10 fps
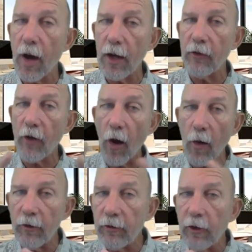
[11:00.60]
is
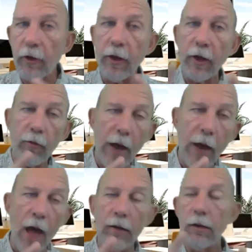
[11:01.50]
always looking
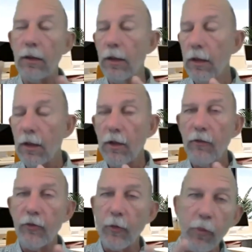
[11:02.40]
around
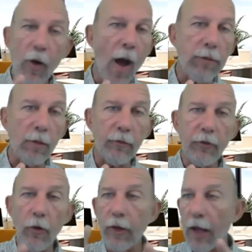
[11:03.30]
for problems.
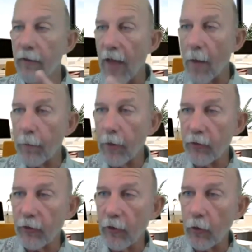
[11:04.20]
Okay, is that
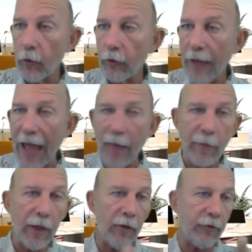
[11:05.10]
person going to attack
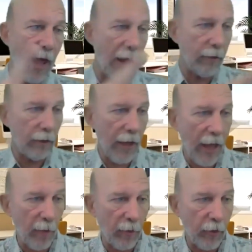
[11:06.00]
me, or is that
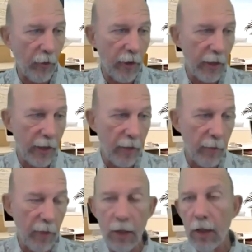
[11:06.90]
animal going to eat
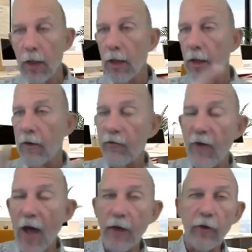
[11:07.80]
me?
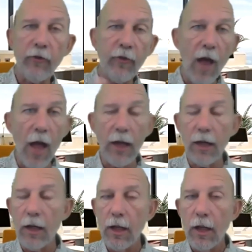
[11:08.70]
Fight or flight.
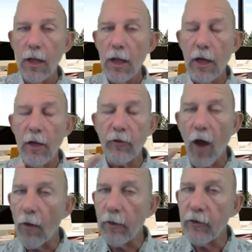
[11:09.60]
And it's
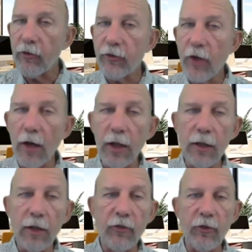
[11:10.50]
always studying
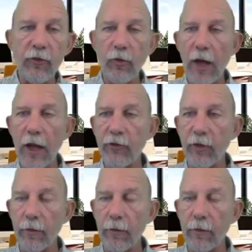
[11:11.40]
the situation.